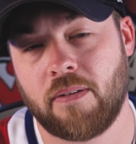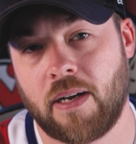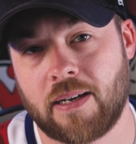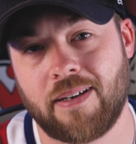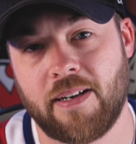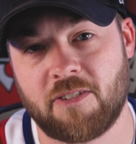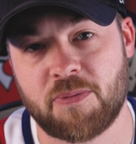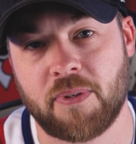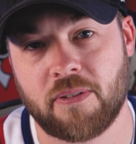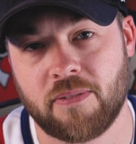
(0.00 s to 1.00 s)
I got an
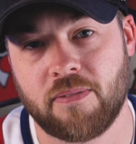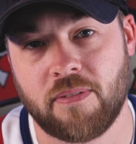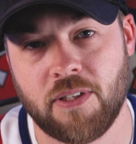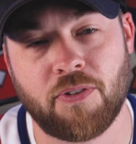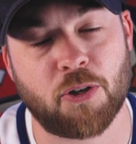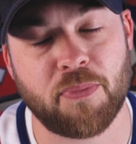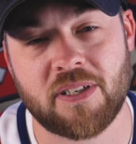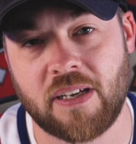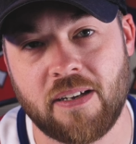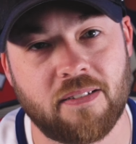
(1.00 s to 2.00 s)
announcement. You've heard me
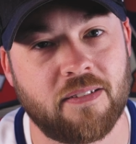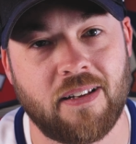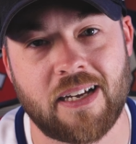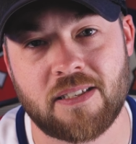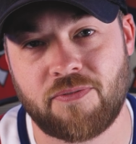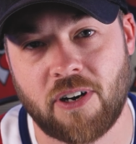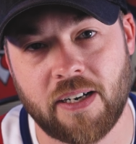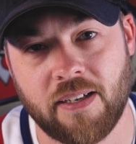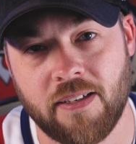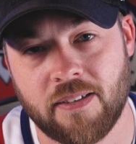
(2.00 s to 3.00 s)
say it last
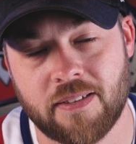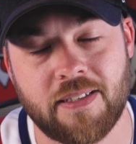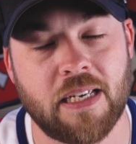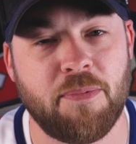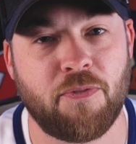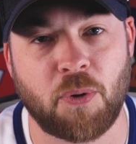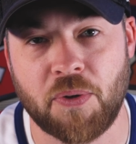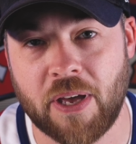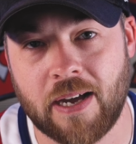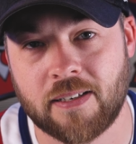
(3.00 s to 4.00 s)
Friday, the day
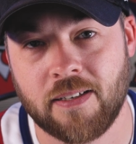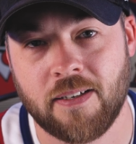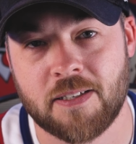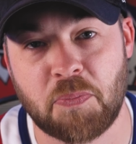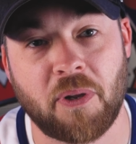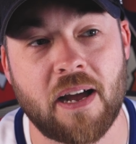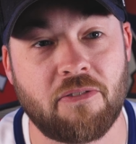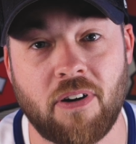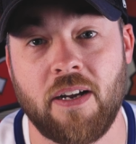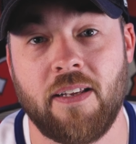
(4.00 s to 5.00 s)
before that. It's Black
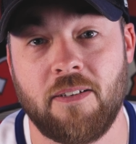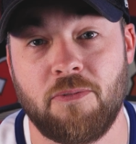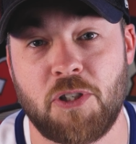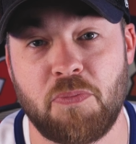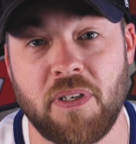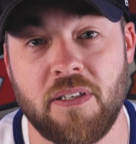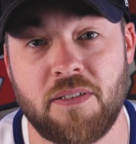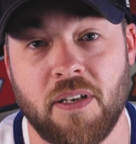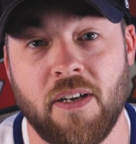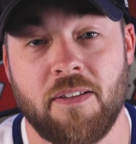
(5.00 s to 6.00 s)
Friday, which
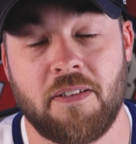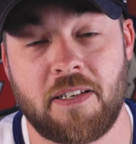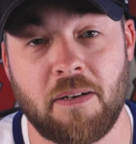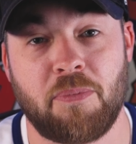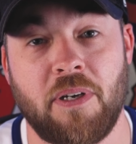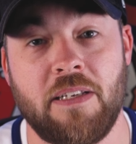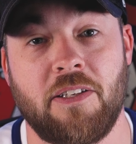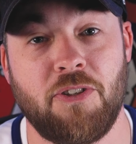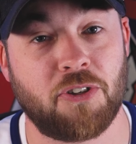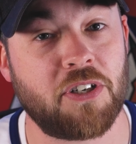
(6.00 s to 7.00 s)
means the template
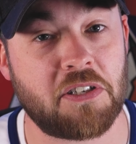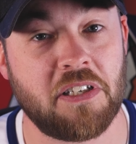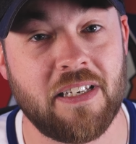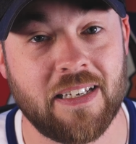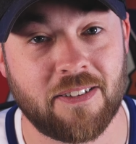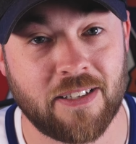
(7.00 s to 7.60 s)
that you're going to see